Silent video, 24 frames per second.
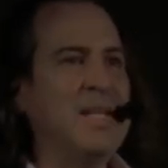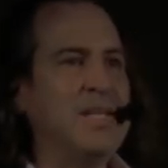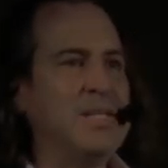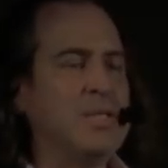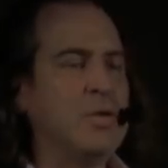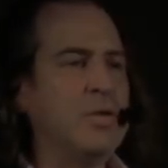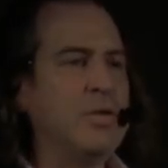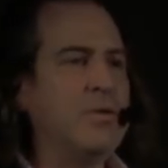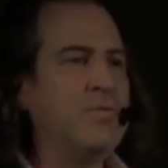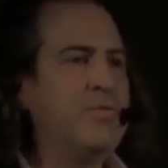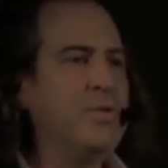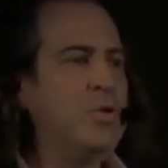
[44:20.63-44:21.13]

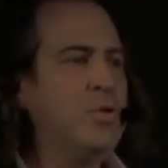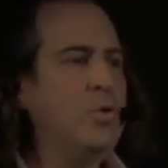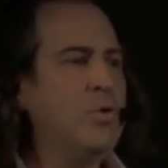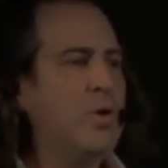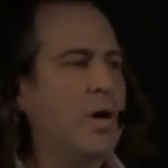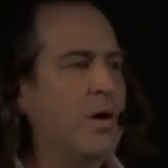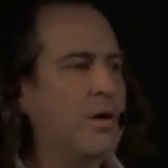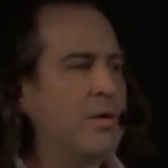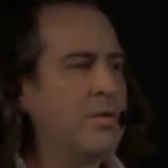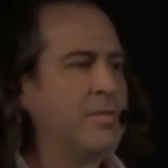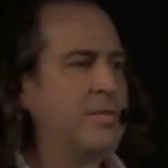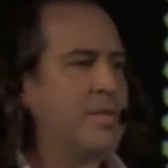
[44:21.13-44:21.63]
So if you
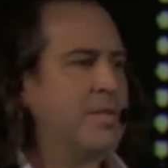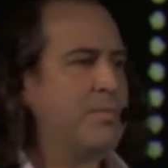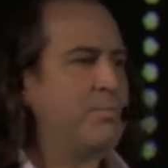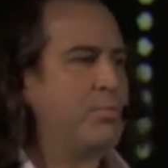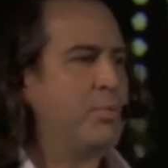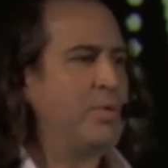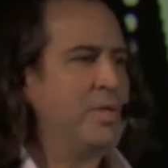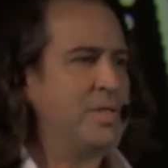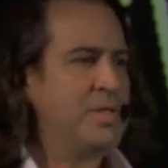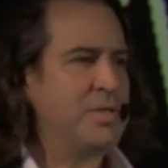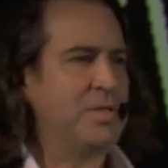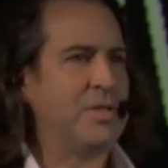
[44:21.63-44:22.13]
are the
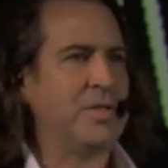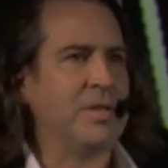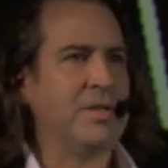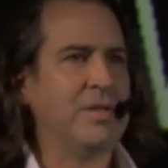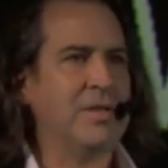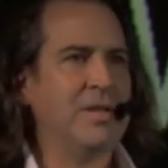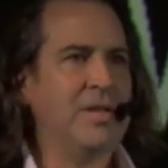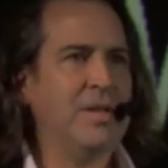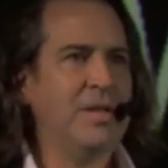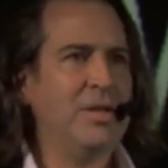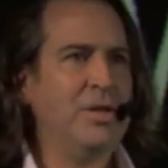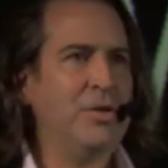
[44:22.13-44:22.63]

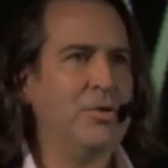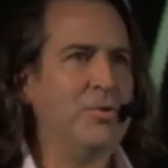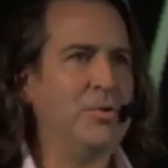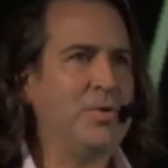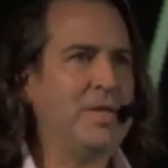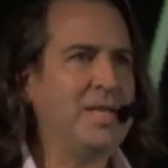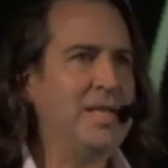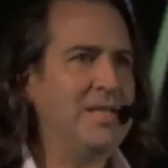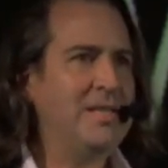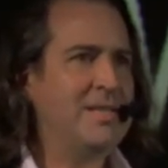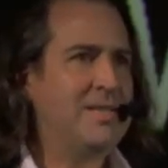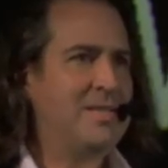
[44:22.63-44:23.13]
prisoner who
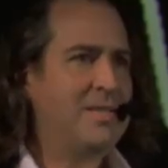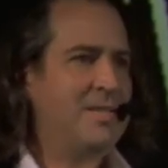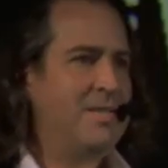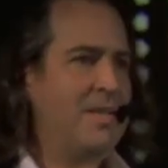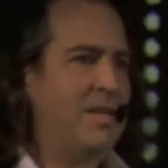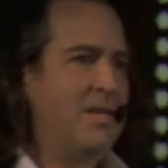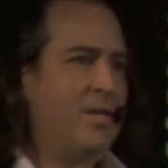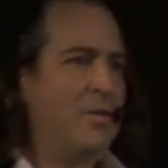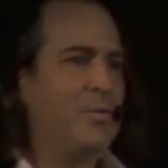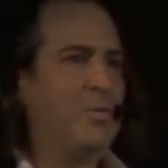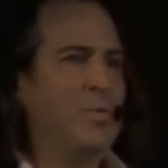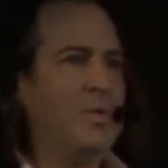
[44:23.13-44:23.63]
gets
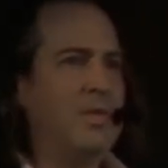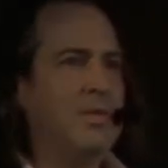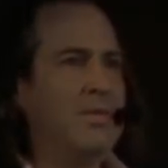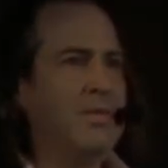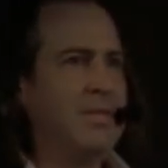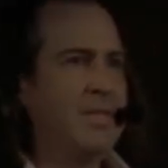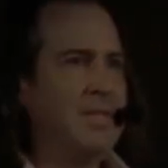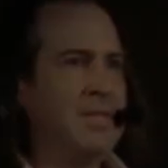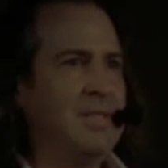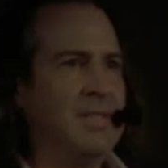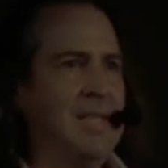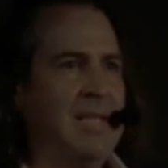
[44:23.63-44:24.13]
stuck with
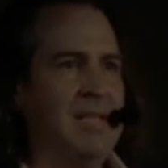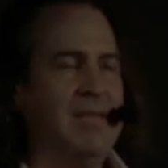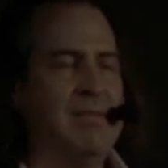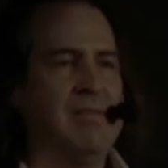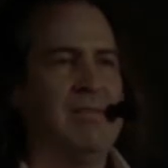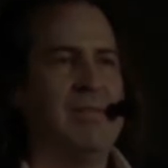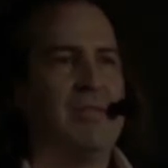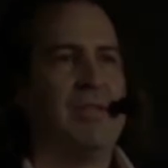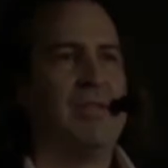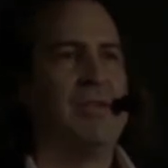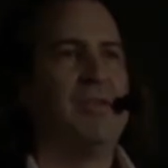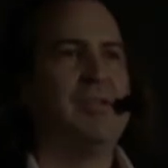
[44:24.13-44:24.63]
the
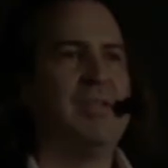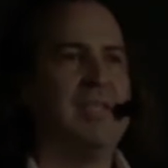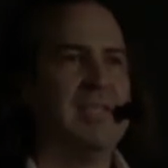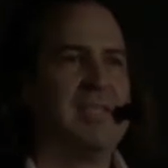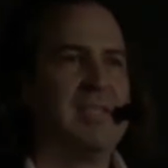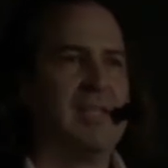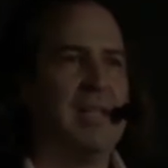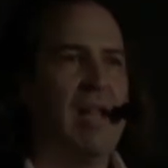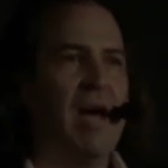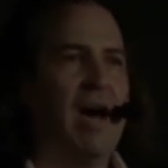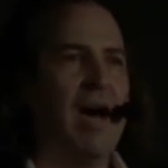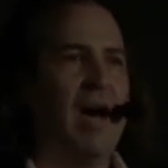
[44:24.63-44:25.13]
10:30
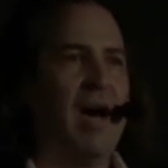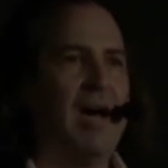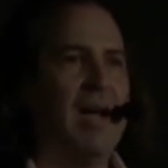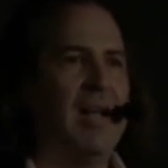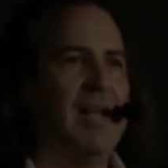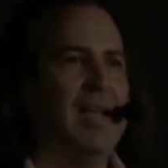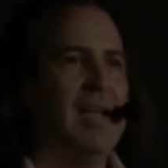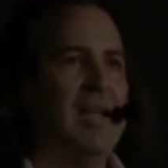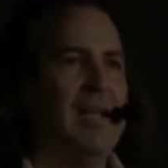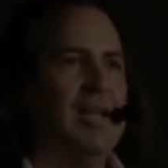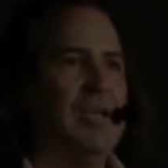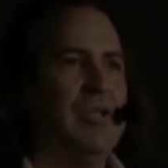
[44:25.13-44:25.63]

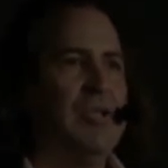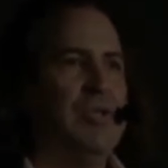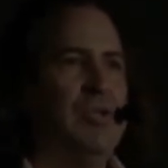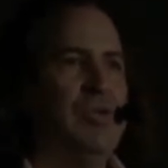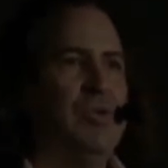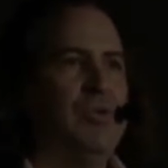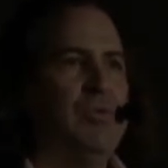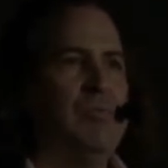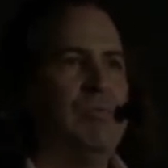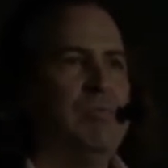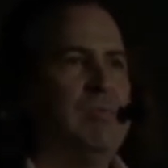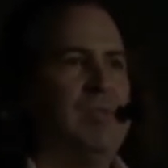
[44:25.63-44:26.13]
slot,
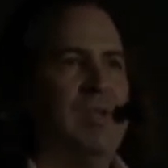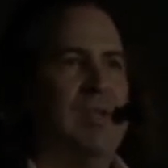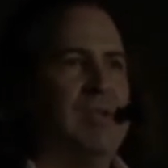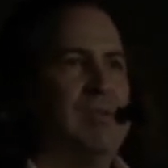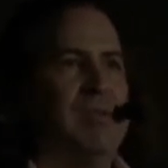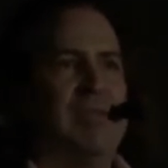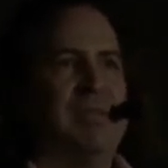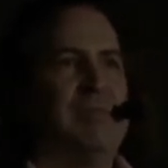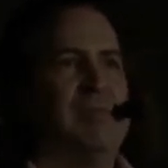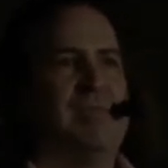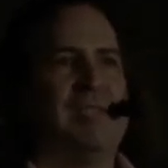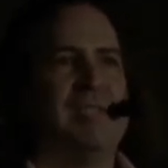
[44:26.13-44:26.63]
you
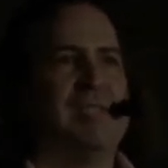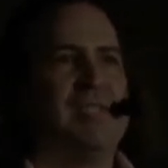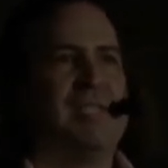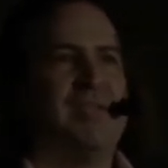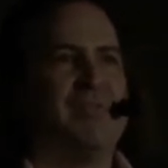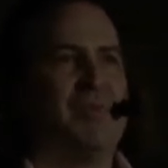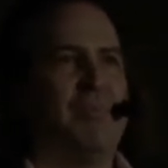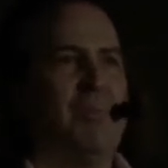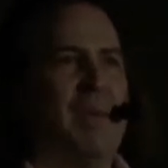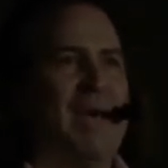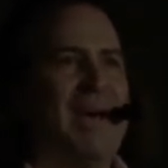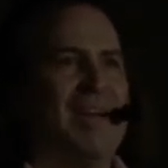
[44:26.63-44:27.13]
don't, like, it doesn't
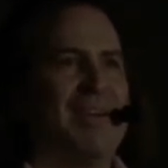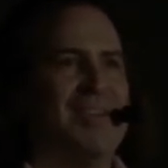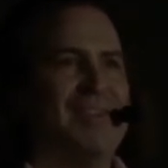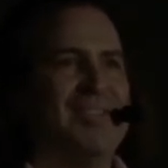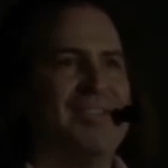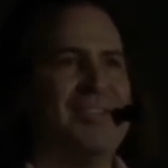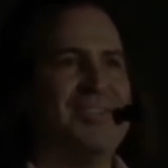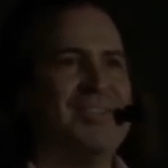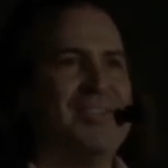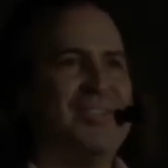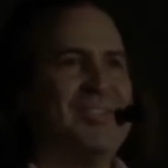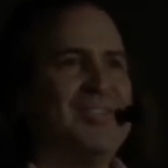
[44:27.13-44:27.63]
even matter.
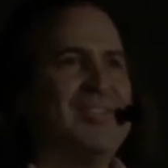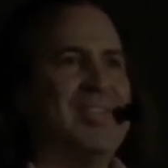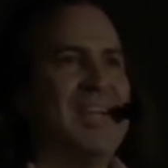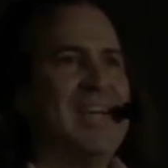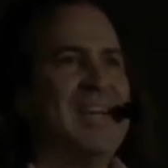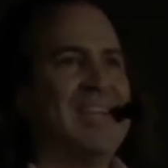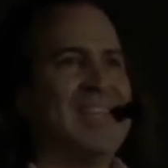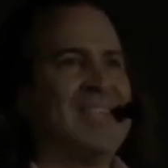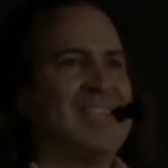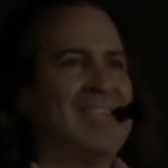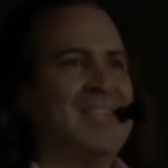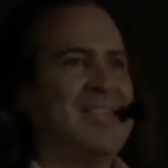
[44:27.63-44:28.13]
You're, you're
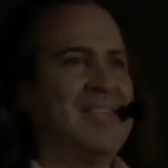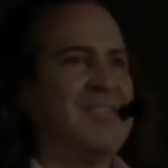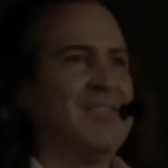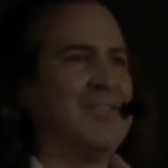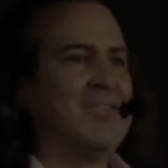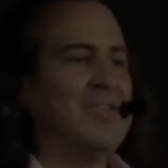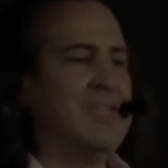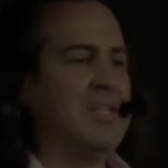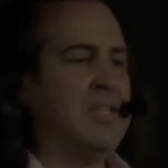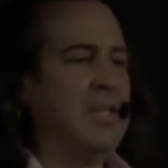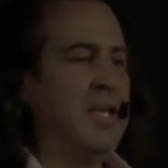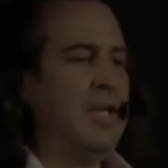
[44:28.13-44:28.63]
not getting
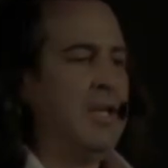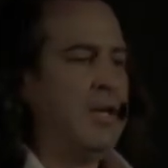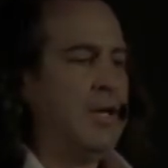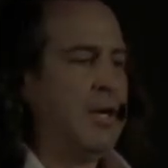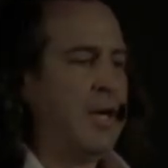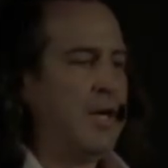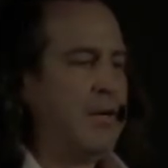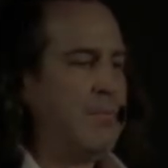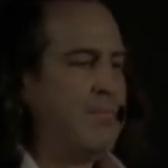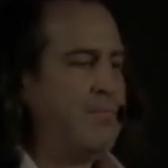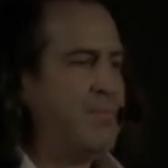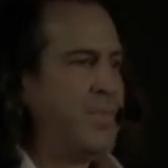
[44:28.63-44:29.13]
free.
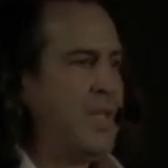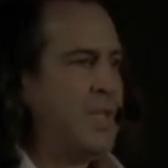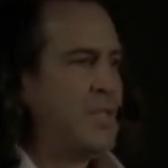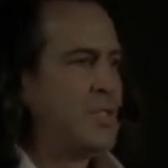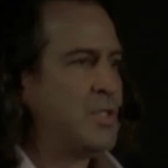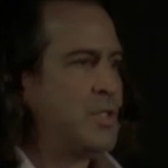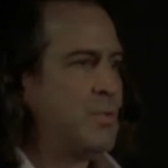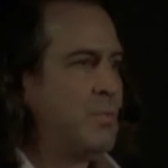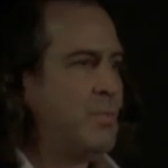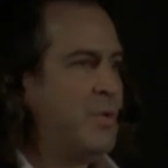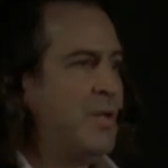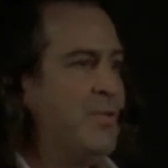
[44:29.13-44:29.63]
Um,
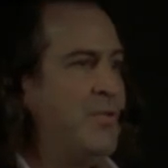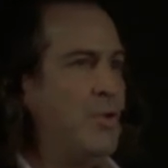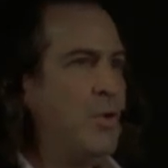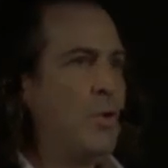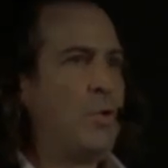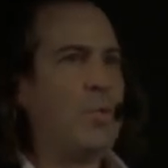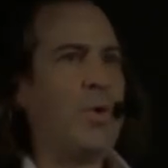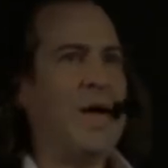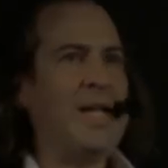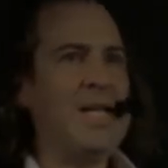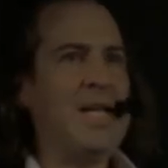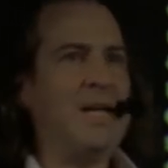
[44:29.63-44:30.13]
so, but if you
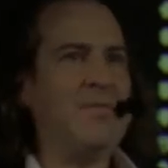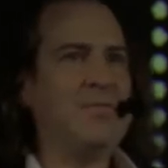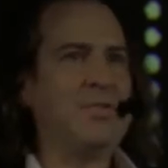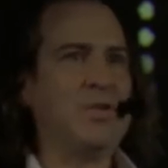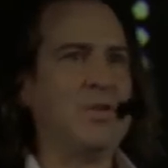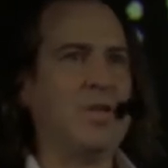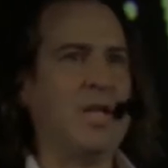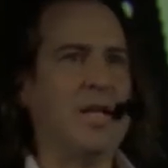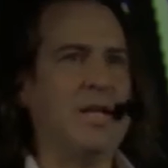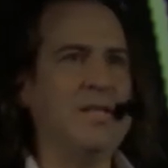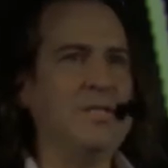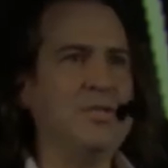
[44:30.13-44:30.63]
were right
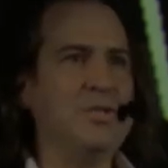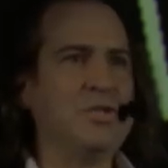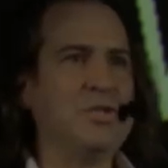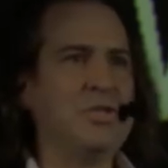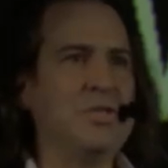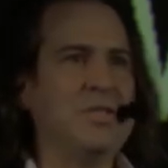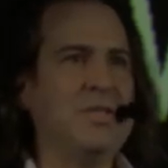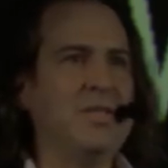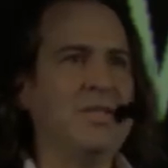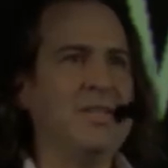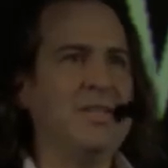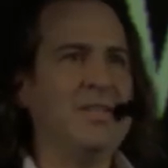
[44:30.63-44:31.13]
after
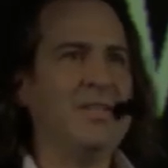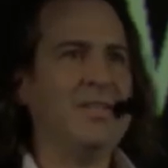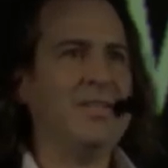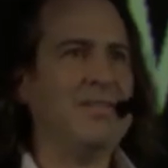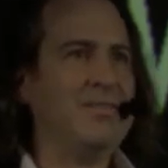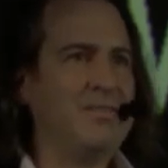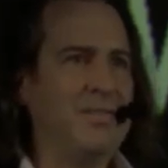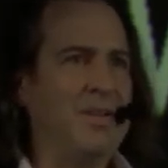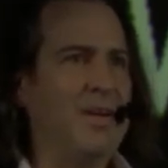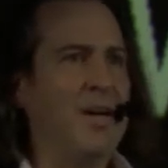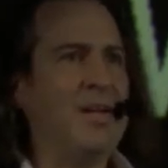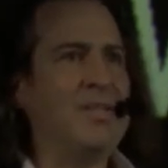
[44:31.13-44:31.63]
lunch,
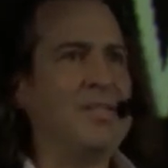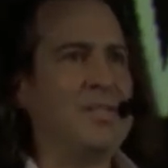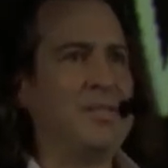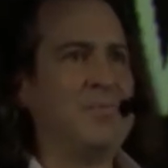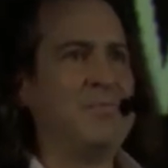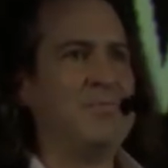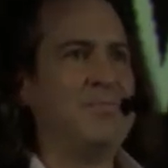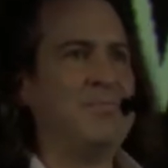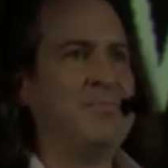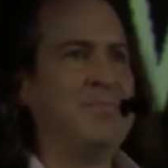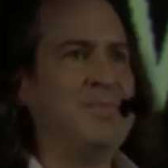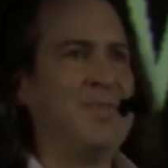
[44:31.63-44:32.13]

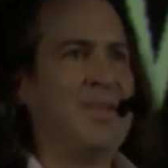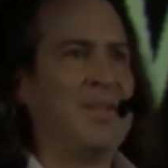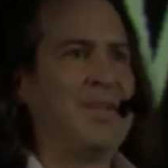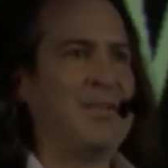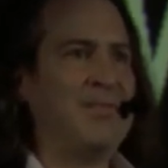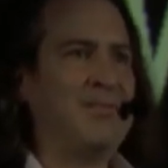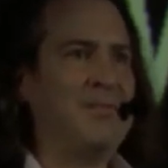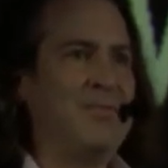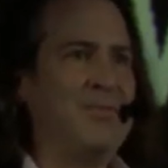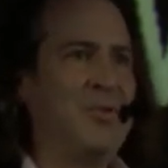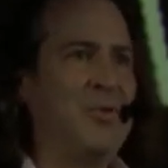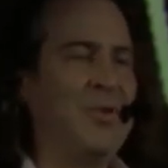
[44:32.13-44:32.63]
awesome like
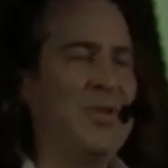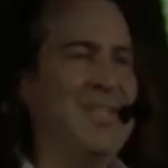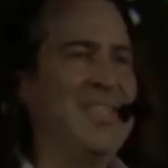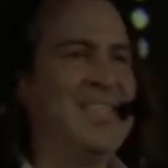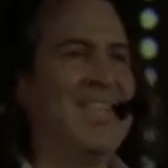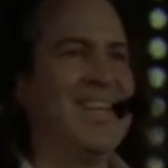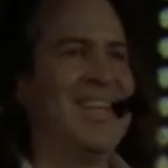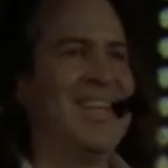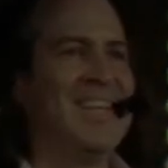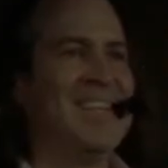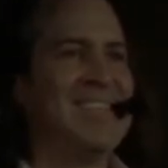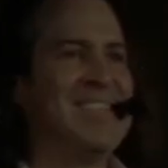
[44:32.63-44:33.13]
coin
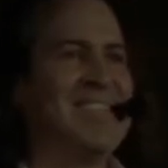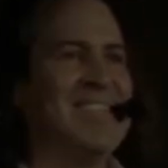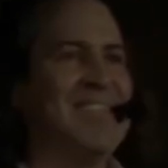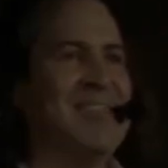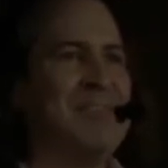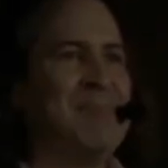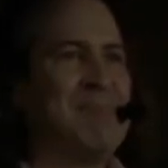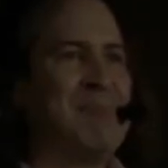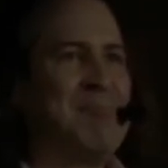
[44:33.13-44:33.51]
toss